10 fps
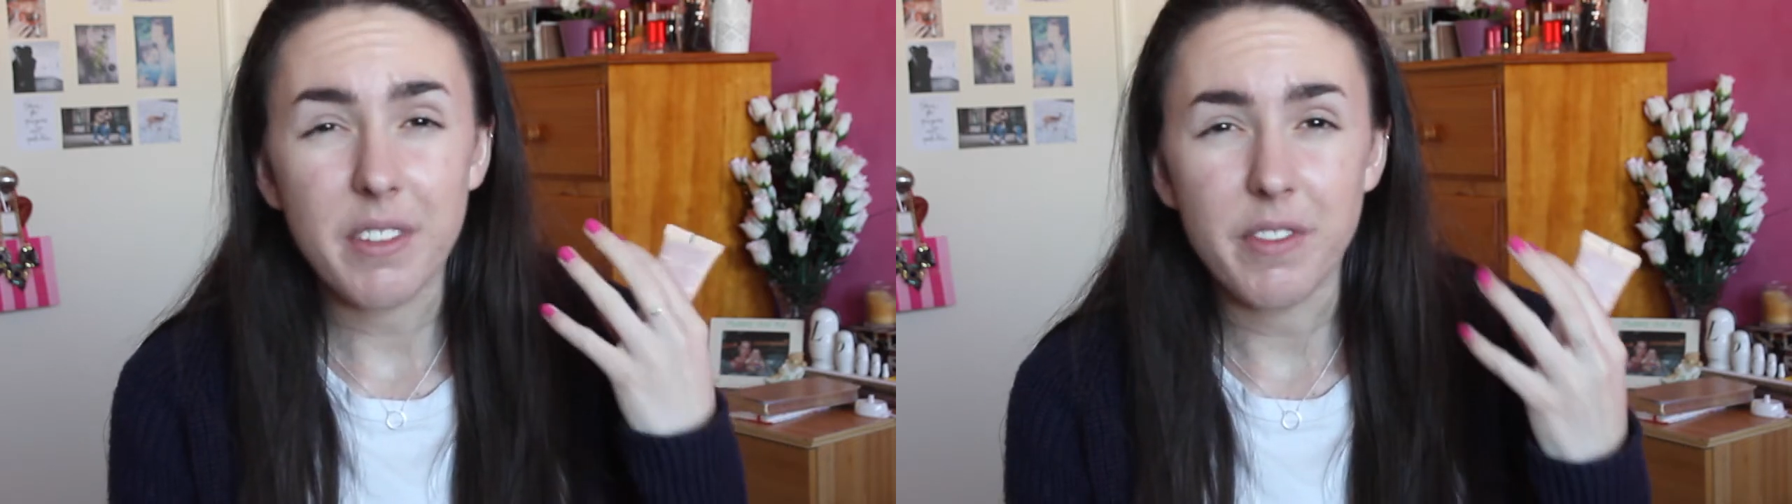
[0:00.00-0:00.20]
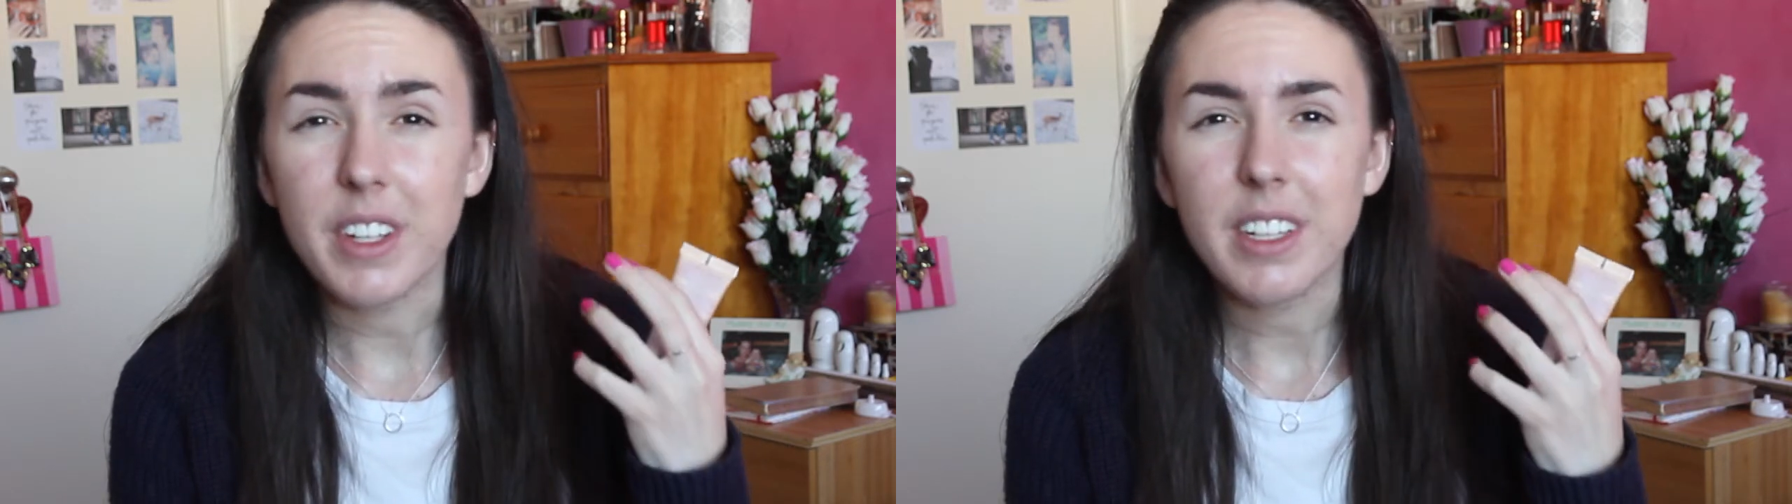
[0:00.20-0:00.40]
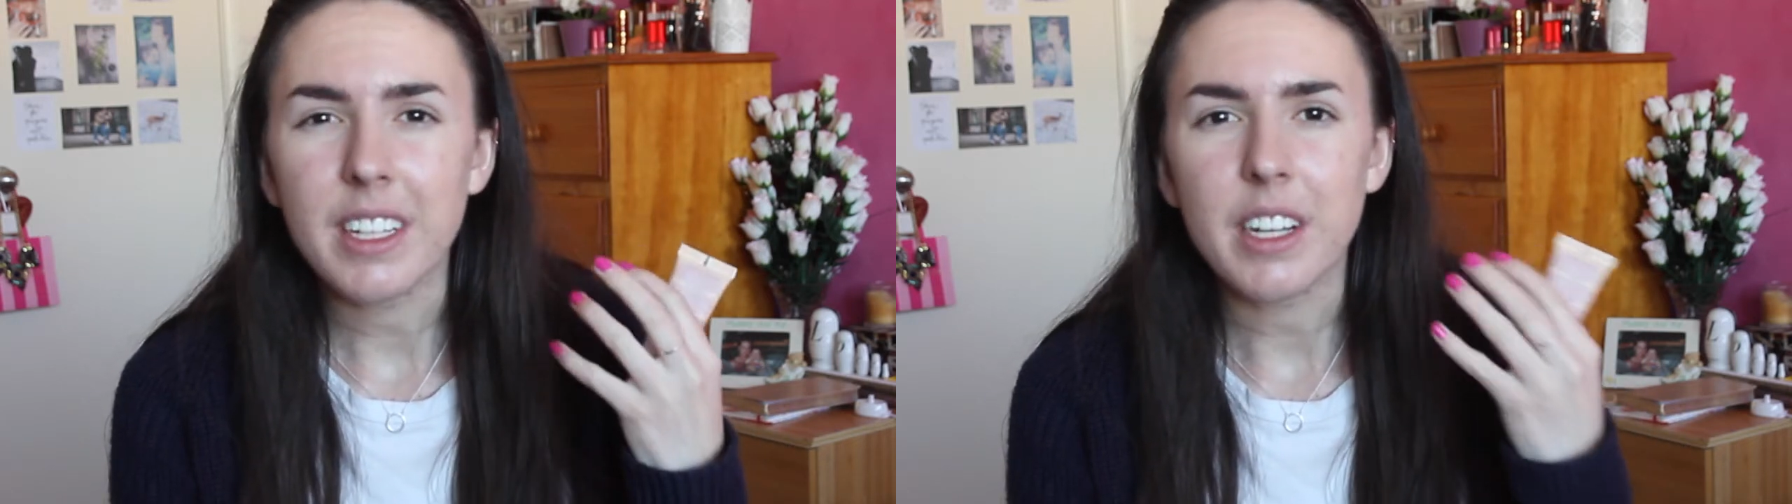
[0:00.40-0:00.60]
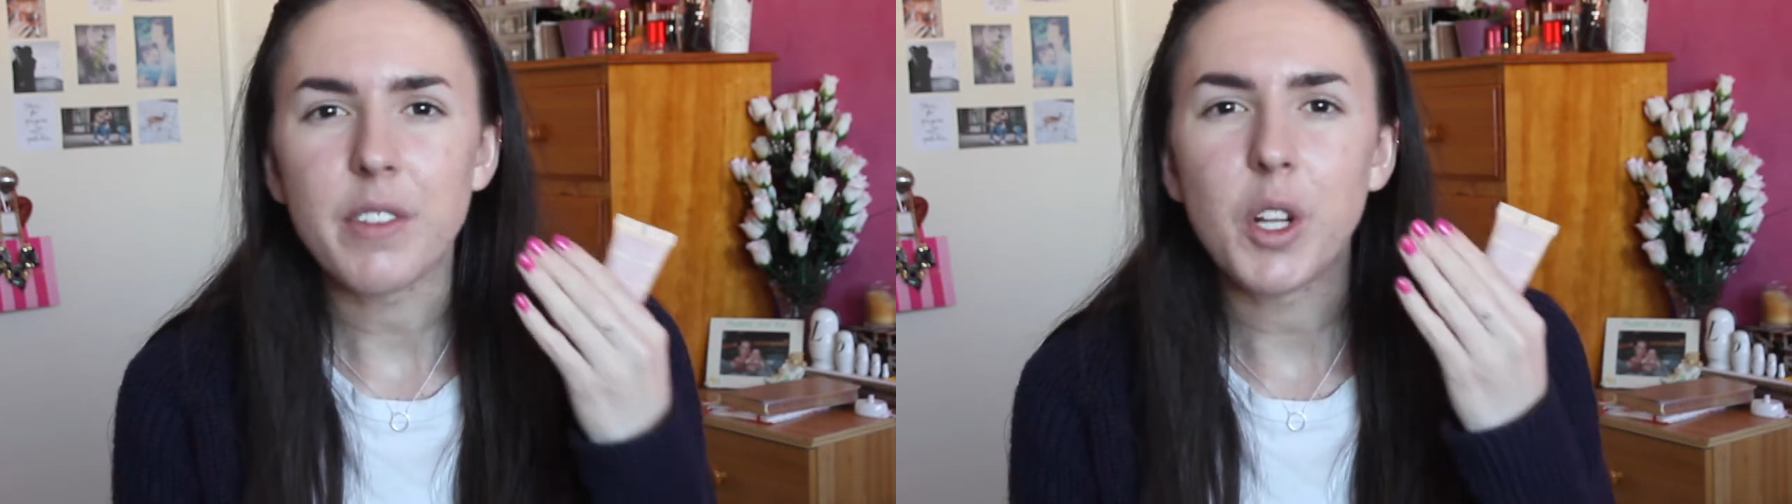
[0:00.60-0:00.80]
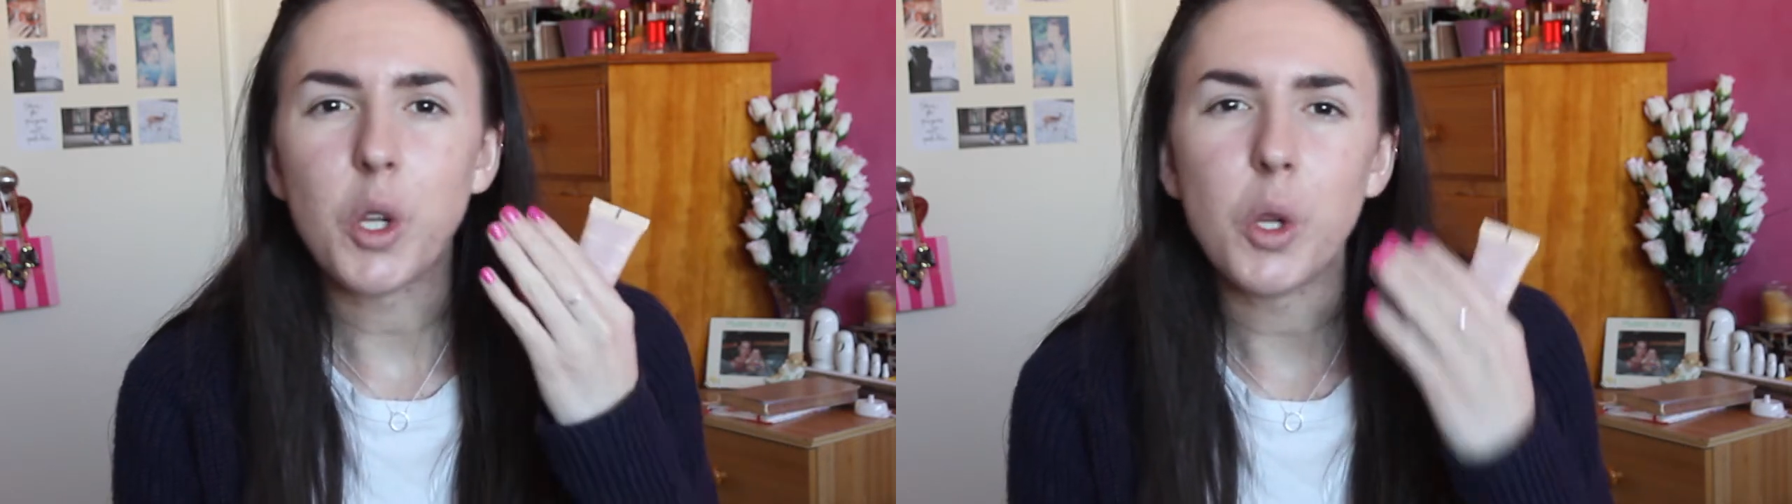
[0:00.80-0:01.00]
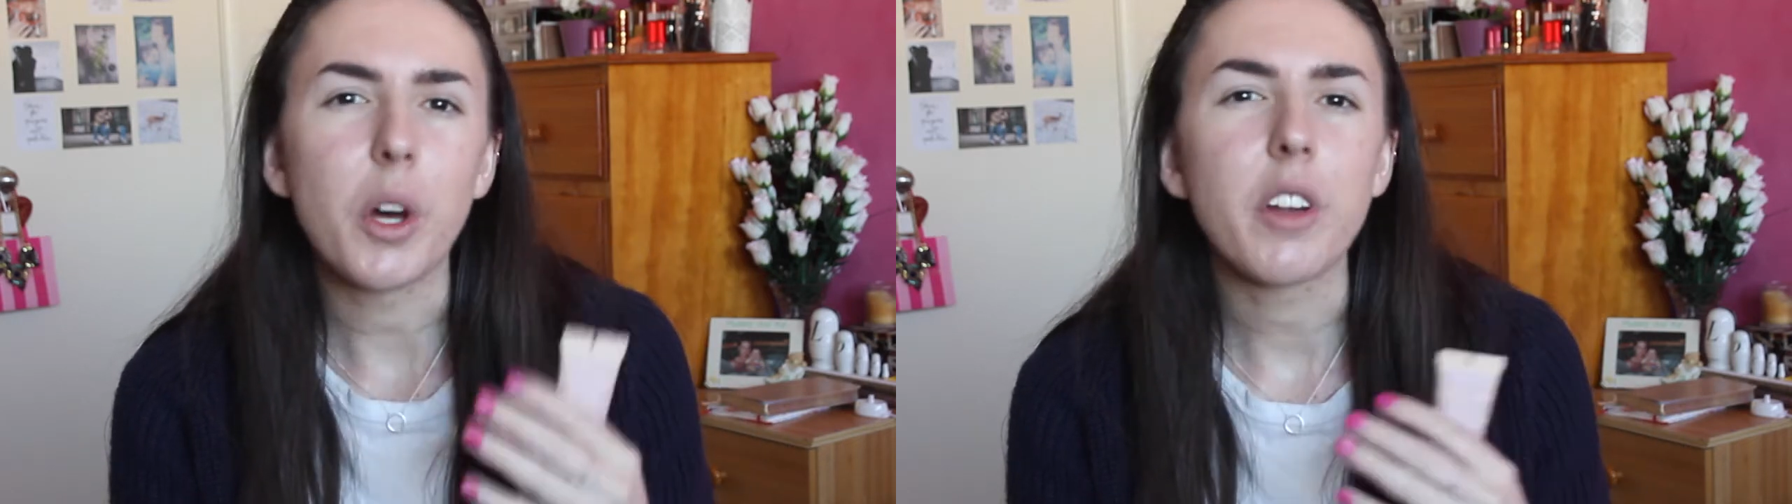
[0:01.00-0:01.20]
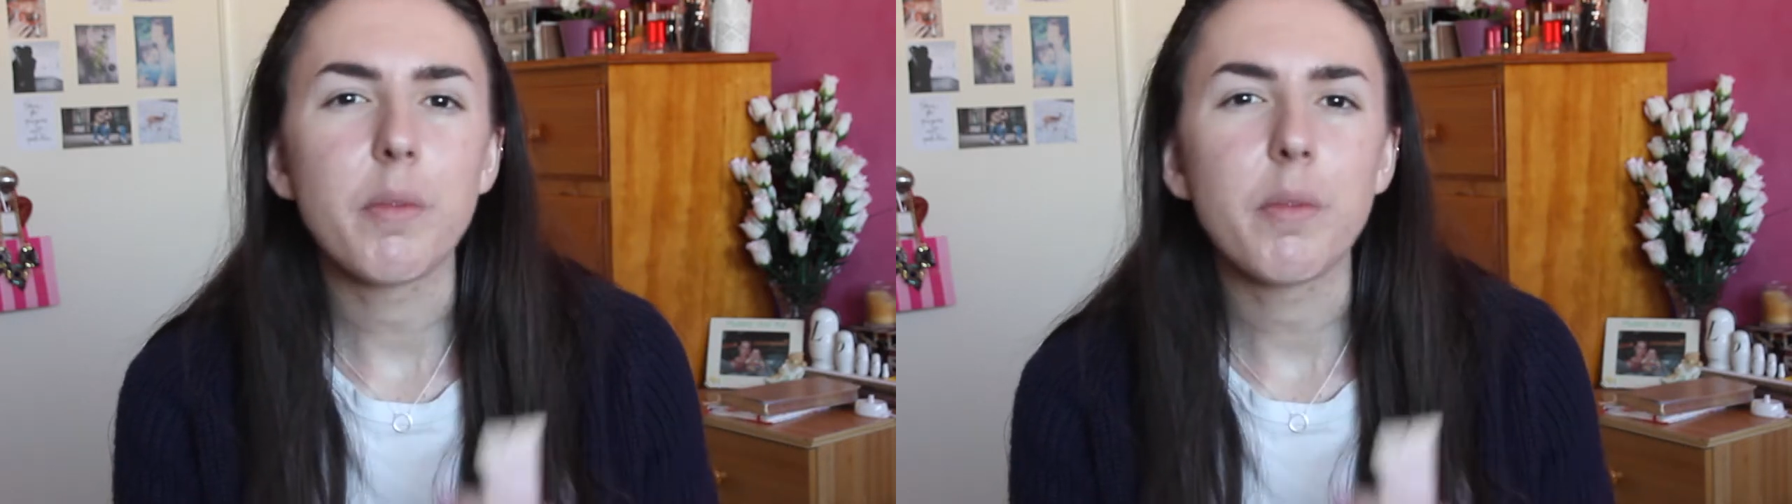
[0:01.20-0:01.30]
feeling of a lot